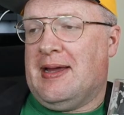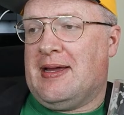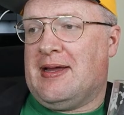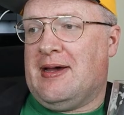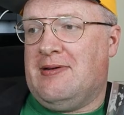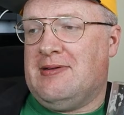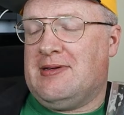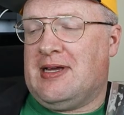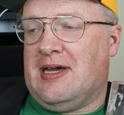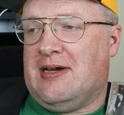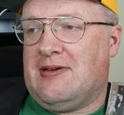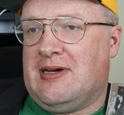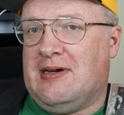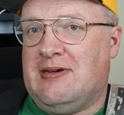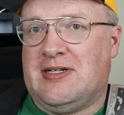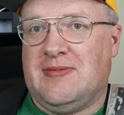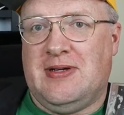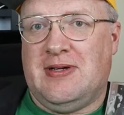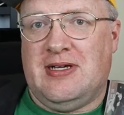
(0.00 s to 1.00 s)
go
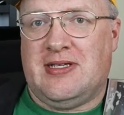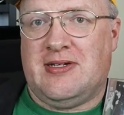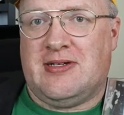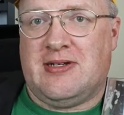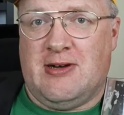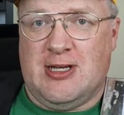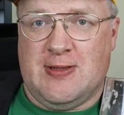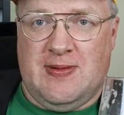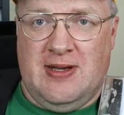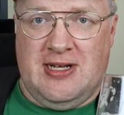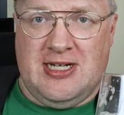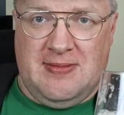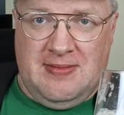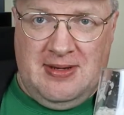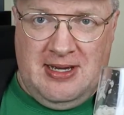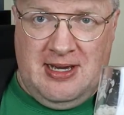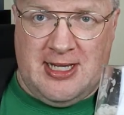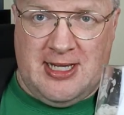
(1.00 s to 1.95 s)
to me. So don't explain to me.